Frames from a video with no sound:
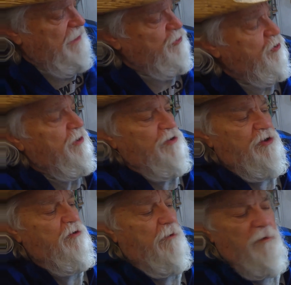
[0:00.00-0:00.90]
you can
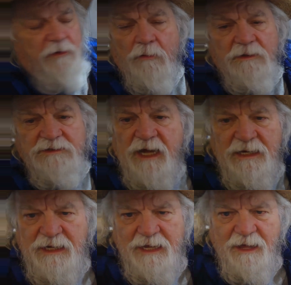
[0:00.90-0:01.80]
do it with almost
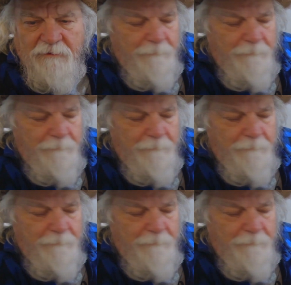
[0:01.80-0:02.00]
any kind